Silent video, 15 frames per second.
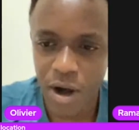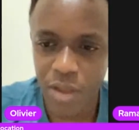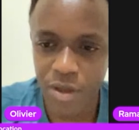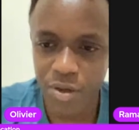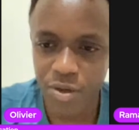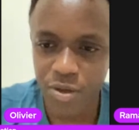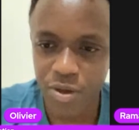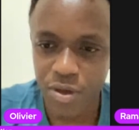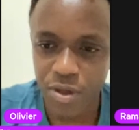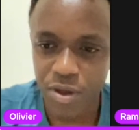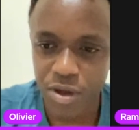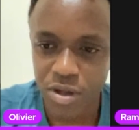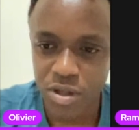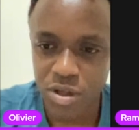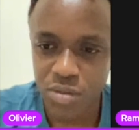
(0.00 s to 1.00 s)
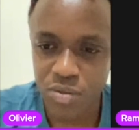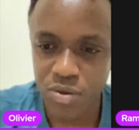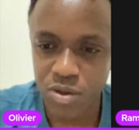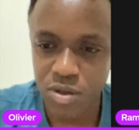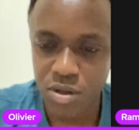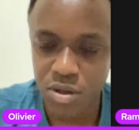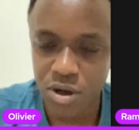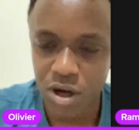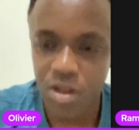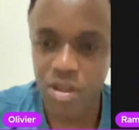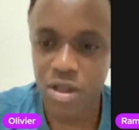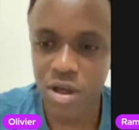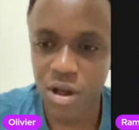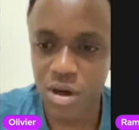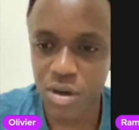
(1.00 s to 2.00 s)
Are there internships?
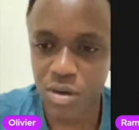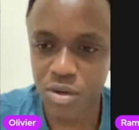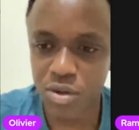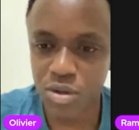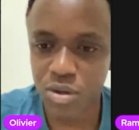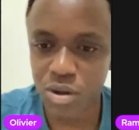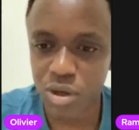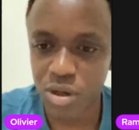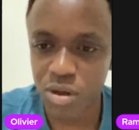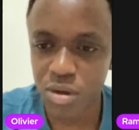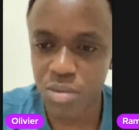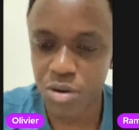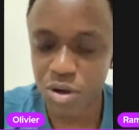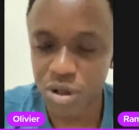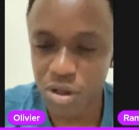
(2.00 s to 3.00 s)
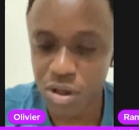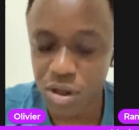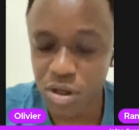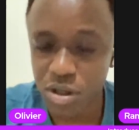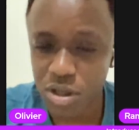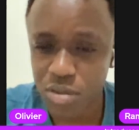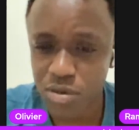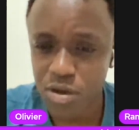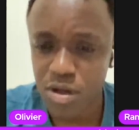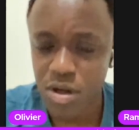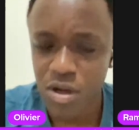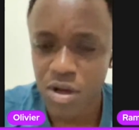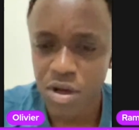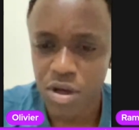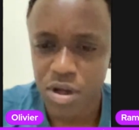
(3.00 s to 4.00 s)
Are there also remote internships?
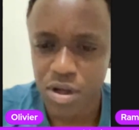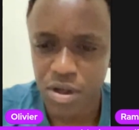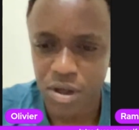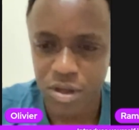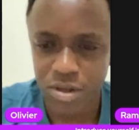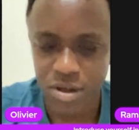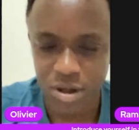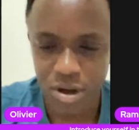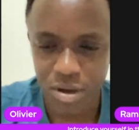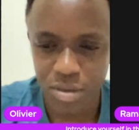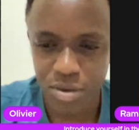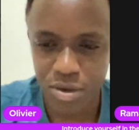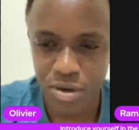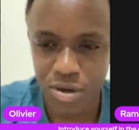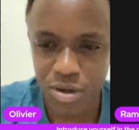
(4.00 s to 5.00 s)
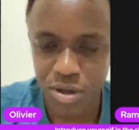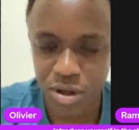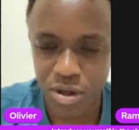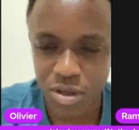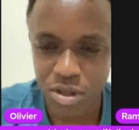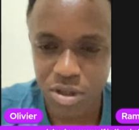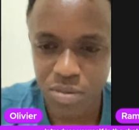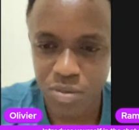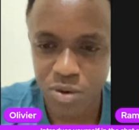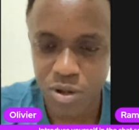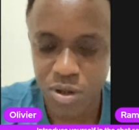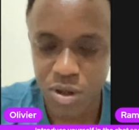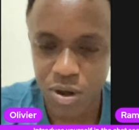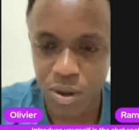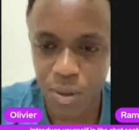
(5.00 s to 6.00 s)
Yes, there are remote
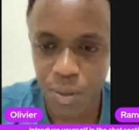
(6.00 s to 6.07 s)
internships.